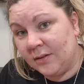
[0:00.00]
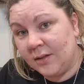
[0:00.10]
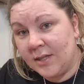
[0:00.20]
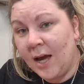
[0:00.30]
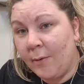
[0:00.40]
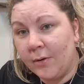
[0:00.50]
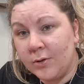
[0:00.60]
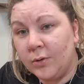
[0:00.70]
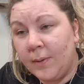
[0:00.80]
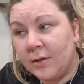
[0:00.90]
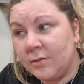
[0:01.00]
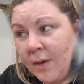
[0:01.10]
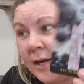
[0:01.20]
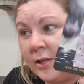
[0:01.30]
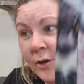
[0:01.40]
The tower is all about
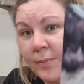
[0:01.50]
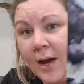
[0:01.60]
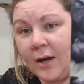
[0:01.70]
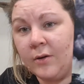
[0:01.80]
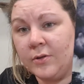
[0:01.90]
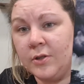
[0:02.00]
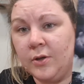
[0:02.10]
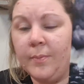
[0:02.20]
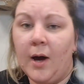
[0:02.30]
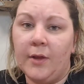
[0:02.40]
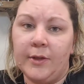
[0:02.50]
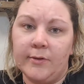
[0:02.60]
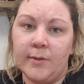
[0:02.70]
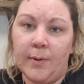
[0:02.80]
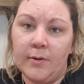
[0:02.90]
smacking you back onto your path that
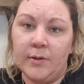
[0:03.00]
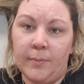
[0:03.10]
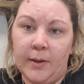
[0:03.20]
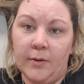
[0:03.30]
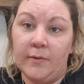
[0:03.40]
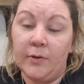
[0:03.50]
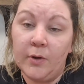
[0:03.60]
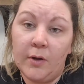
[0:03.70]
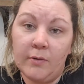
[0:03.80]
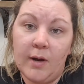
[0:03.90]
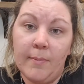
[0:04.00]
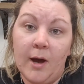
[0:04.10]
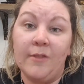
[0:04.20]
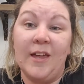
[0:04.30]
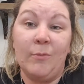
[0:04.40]
you're supposed to be on. If you're not on the right
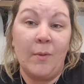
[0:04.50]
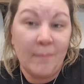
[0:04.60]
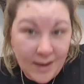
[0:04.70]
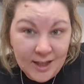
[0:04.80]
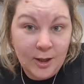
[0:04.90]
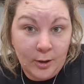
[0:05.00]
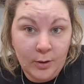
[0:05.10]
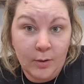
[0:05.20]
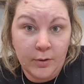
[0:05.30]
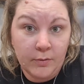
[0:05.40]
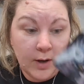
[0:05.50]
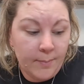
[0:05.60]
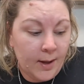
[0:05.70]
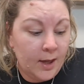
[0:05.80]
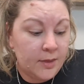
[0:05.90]
path, it will make you go on the right
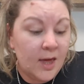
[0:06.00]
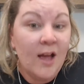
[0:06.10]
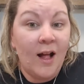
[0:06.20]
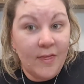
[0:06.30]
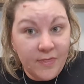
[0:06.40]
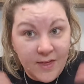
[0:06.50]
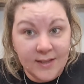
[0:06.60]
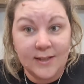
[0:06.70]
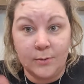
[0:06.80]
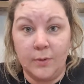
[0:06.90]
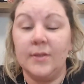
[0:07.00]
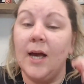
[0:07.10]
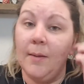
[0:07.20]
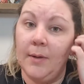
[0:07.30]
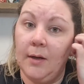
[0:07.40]
path. And this is what's
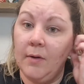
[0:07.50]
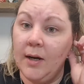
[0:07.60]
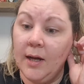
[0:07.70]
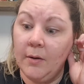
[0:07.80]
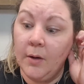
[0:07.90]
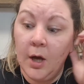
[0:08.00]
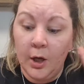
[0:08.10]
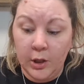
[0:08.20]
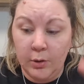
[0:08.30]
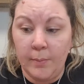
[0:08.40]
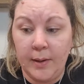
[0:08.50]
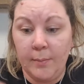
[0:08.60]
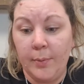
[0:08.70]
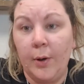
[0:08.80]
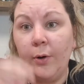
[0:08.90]
happening right now. You are
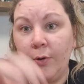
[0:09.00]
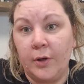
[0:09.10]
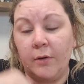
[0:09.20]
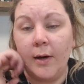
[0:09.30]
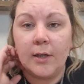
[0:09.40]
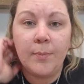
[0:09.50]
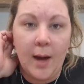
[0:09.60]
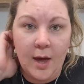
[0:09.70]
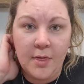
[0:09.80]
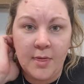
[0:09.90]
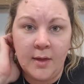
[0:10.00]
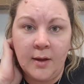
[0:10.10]
being put on your correct path.